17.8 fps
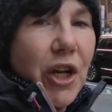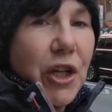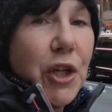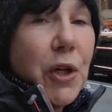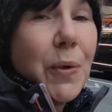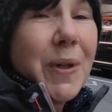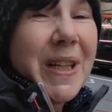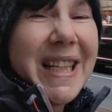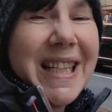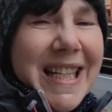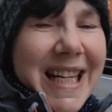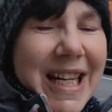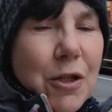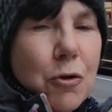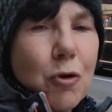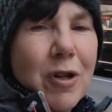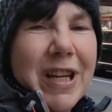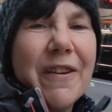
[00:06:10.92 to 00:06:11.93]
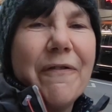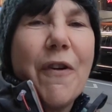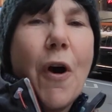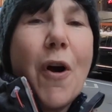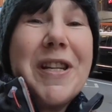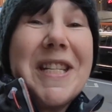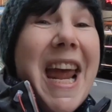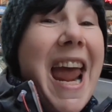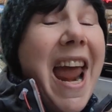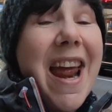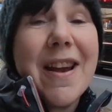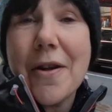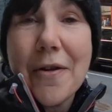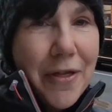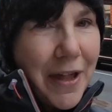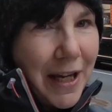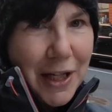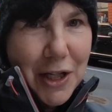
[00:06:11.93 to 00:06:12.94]
You can literally find
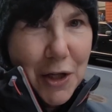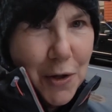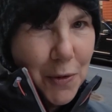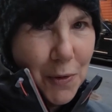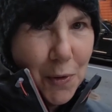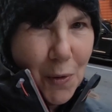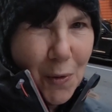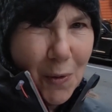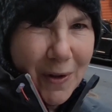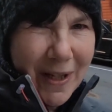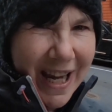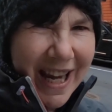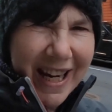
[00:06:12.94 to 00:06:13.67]
anything in New York,